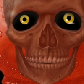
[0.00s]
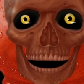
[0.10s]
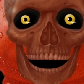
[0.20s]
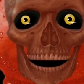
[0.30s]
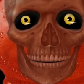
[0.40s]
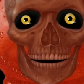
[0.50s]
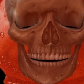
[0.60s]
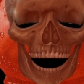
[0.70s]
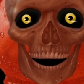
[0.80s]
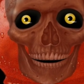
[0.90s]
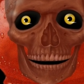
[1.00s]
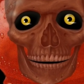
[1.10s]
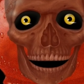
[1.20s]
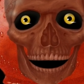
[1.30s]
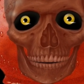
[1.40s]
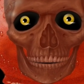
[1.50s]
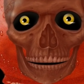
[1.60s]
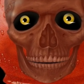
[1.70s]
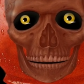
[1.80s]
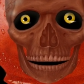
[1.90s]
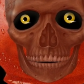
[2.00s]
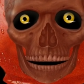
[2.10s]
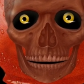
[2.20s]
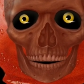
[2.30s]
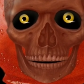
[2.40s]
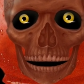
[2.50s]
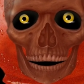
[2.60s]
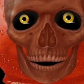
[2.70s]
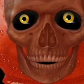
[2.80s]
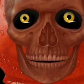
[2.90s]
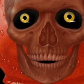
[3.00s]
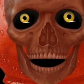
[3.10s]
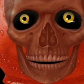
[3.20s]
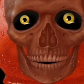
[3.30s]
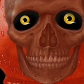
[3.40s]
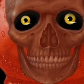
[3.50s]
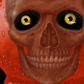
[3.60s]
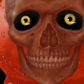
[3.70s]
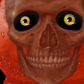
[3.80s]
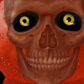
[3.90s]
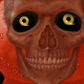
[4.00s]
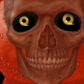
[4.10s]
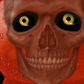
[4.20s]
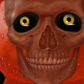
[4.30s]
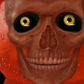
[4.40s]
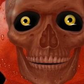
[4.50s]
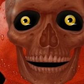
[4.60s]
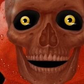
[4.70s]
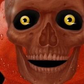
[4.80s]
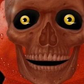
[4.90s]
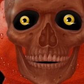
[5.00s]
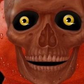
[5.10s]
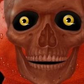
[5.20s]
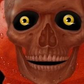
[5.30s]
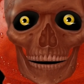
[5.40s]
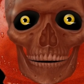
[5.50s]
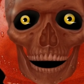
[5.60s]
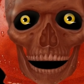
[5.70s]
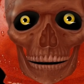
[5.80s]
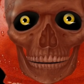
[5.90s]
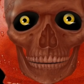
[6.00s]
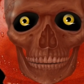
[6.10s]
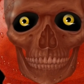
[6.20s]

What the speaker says: 4 MRA Arguments That Actually Have a Point and Where They Go Wrong.